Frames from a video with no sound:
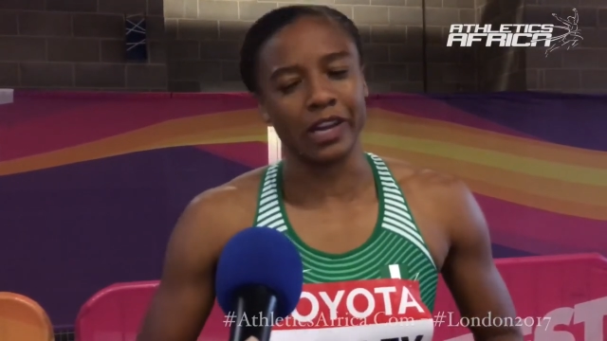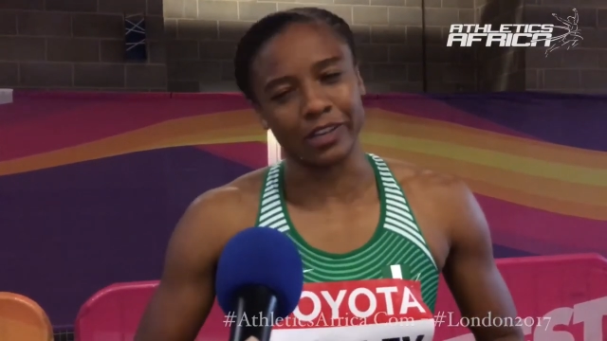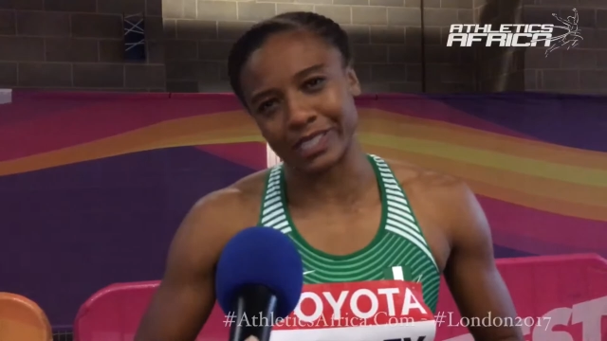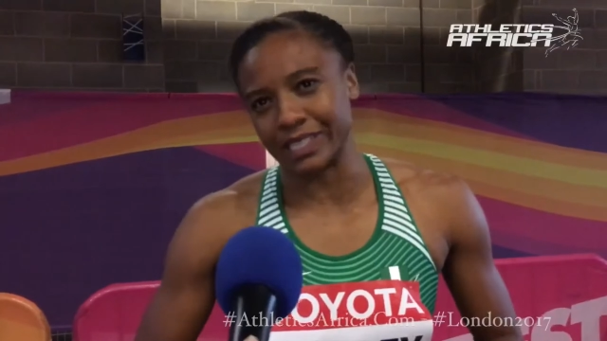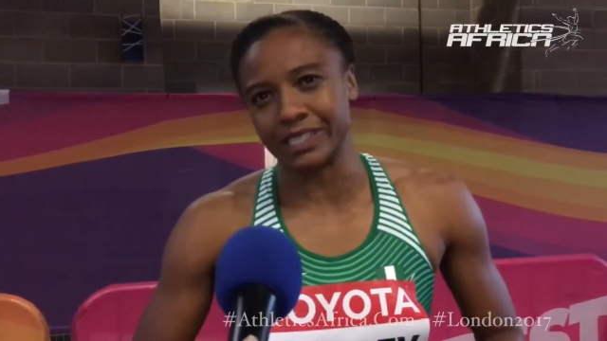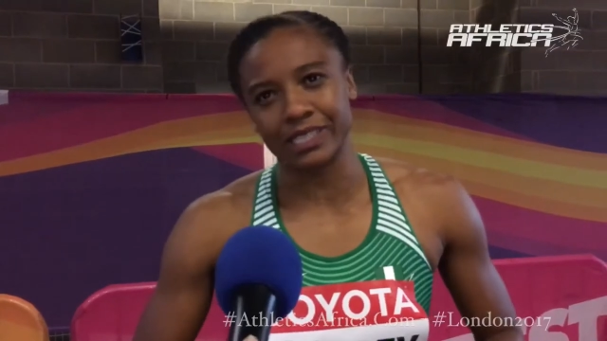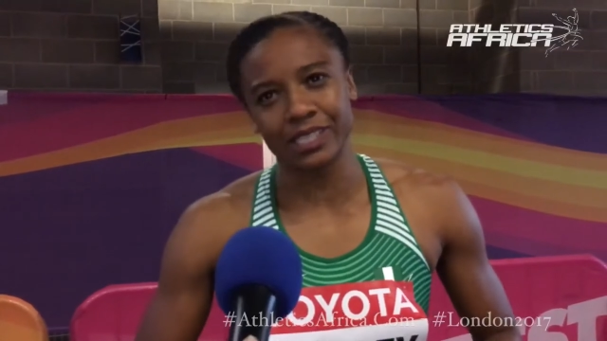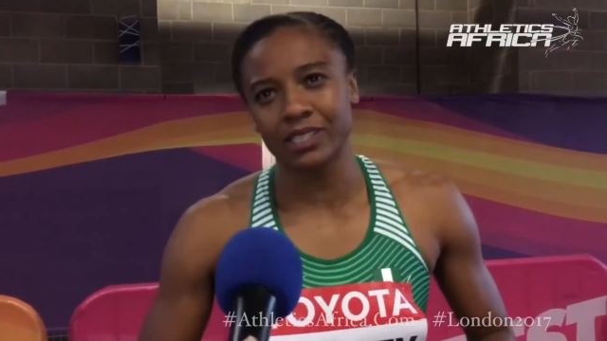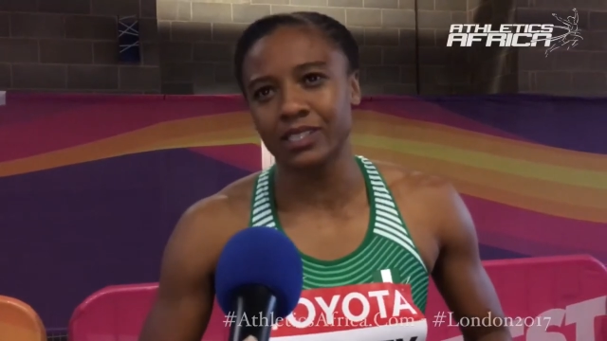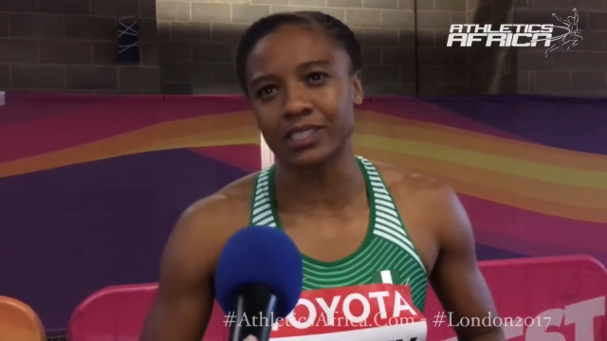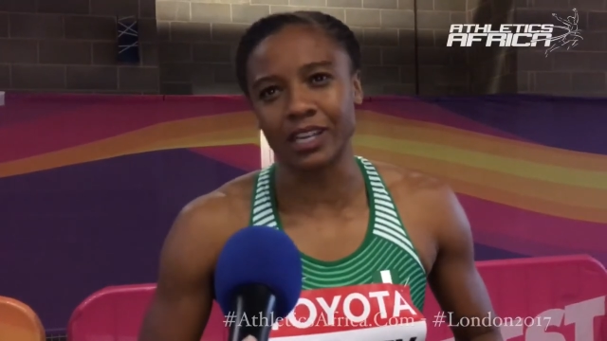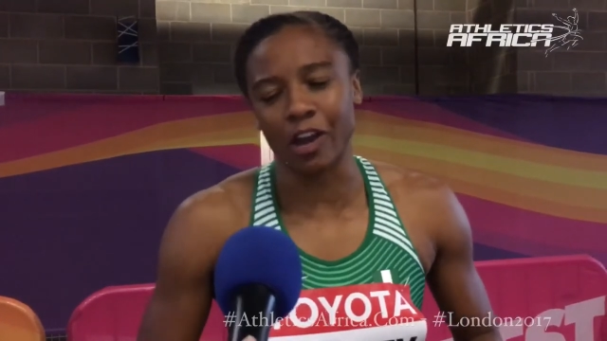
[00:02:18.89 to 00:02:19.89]
else's.
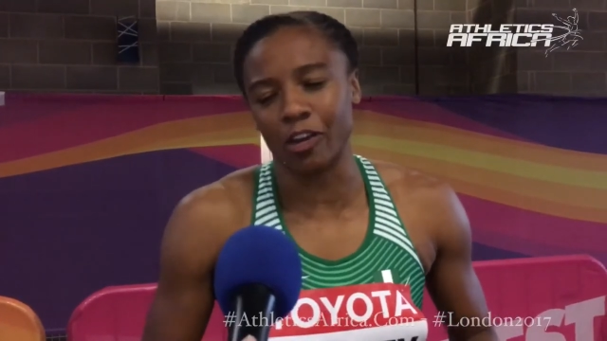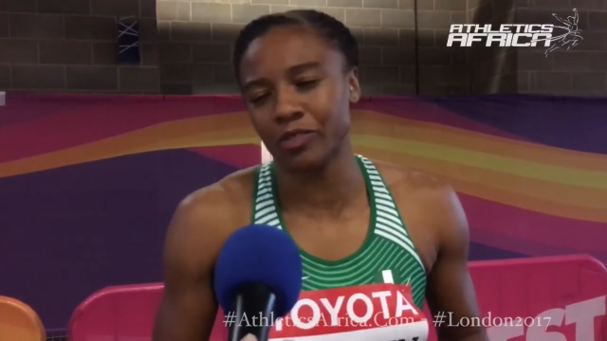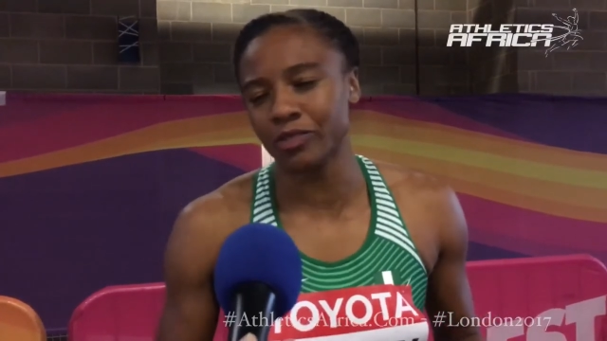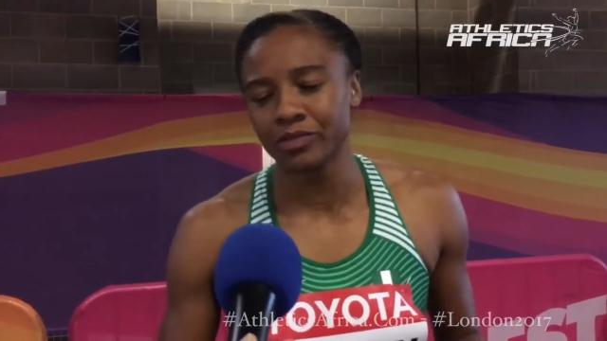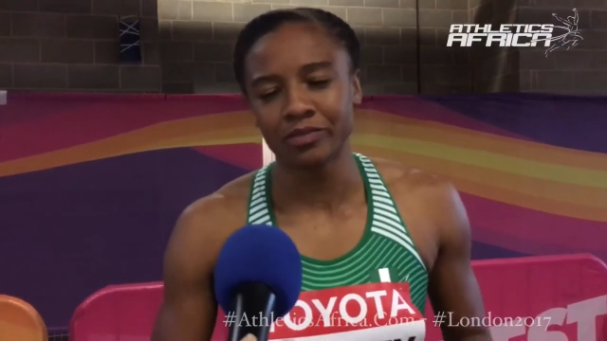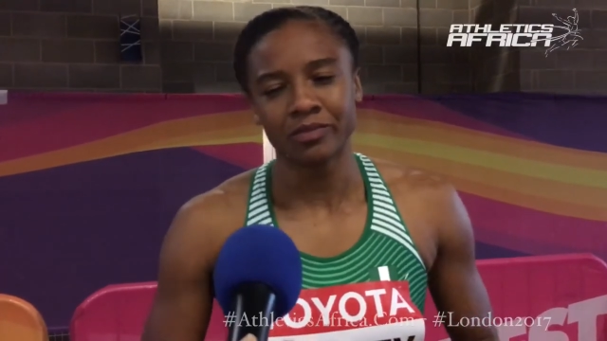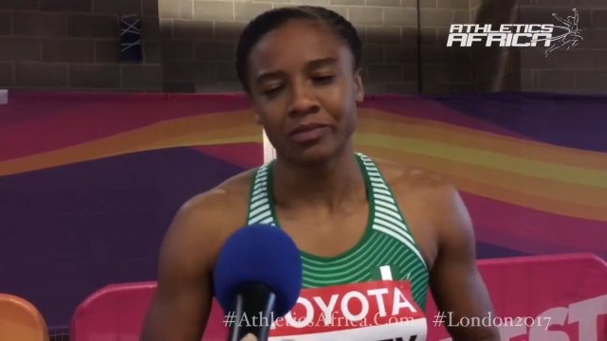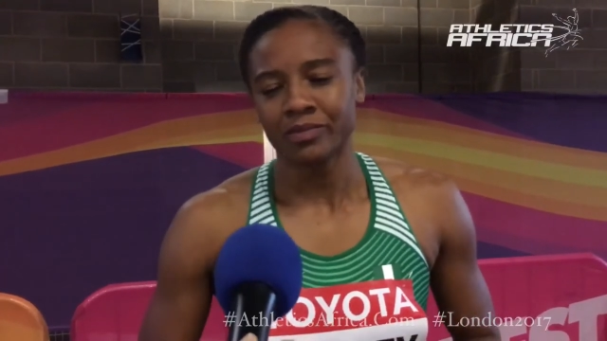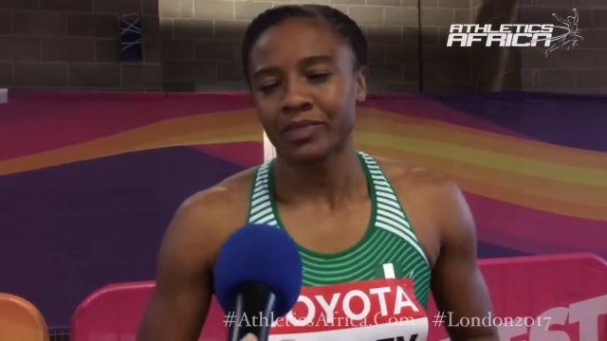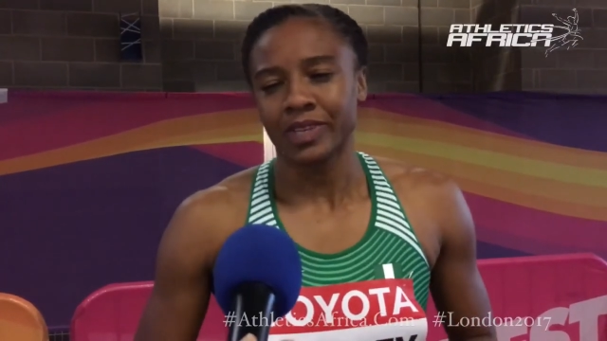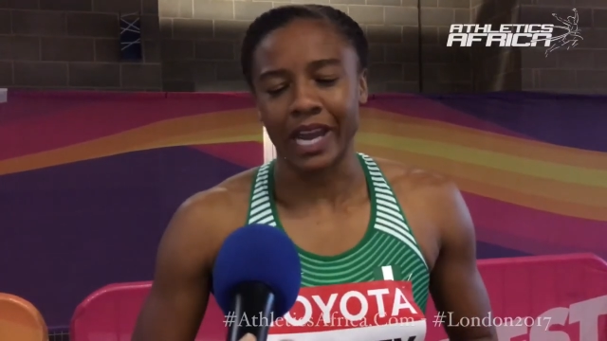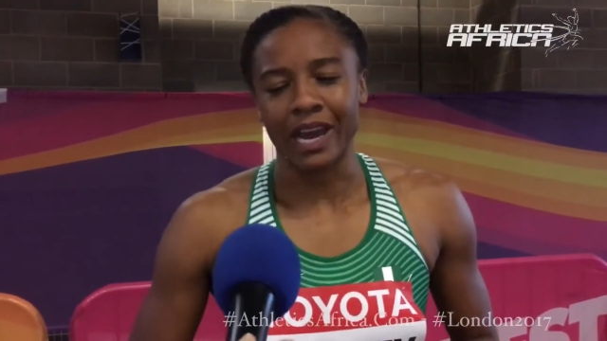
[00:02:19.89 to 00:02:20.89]
So,
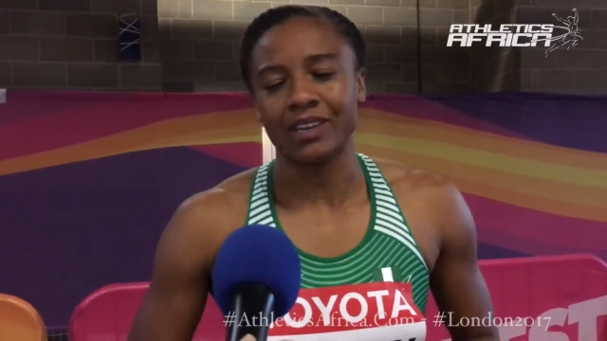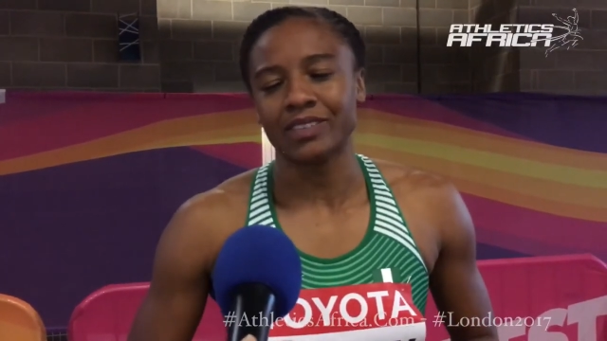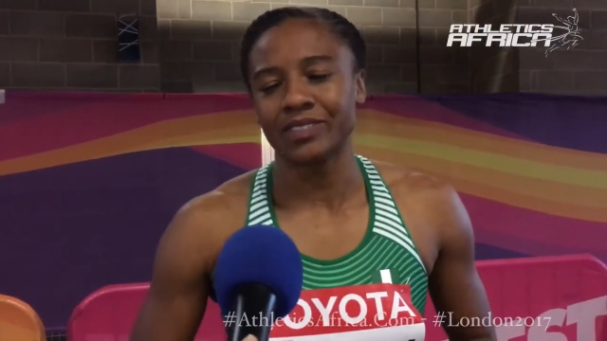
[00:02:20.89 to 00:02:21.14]
yeah.